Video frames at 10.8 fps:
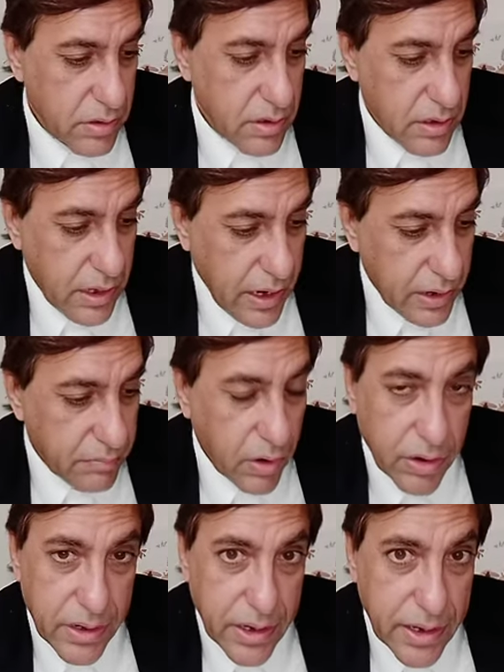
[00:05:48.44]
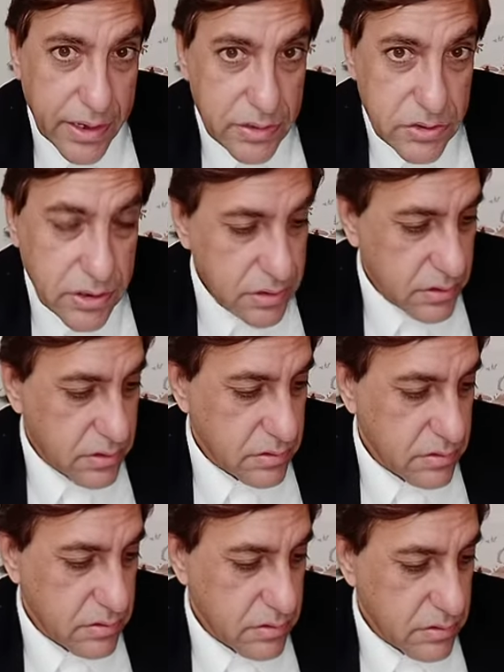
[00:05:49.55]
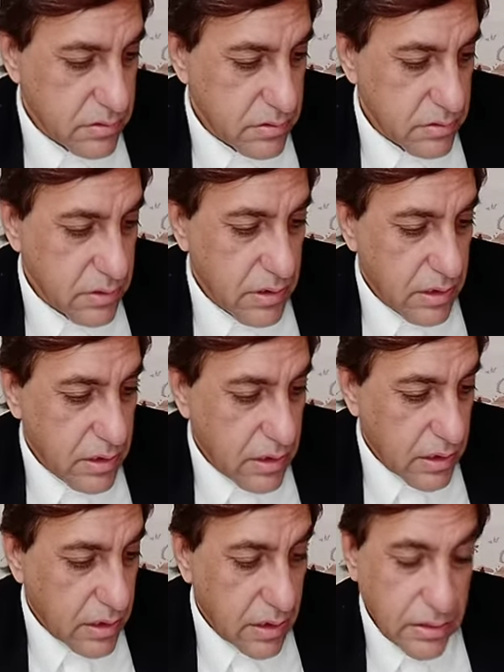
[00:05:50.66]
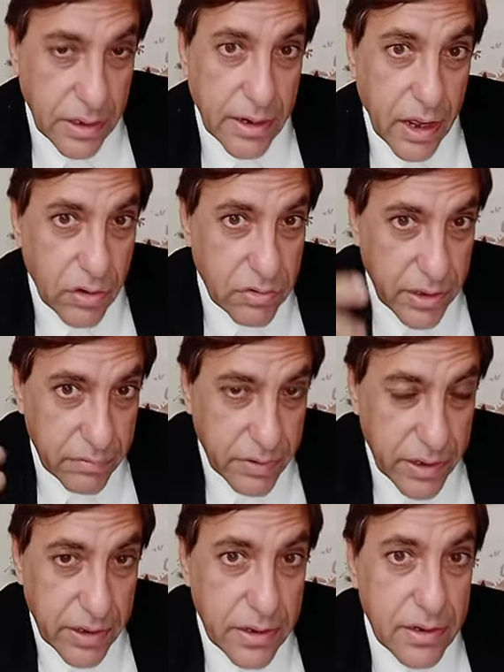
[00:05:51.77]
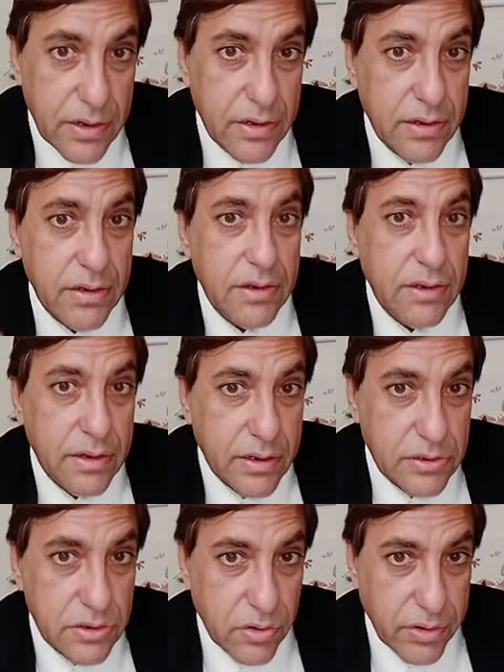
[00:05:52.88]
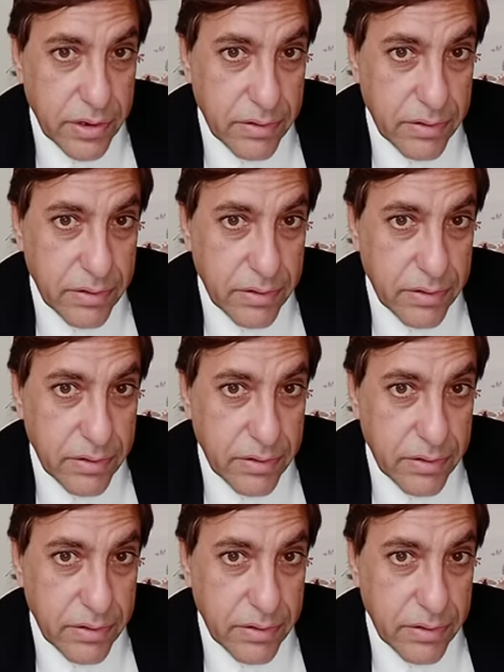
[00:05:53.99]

and plotted against Jesus that how they may destroy him.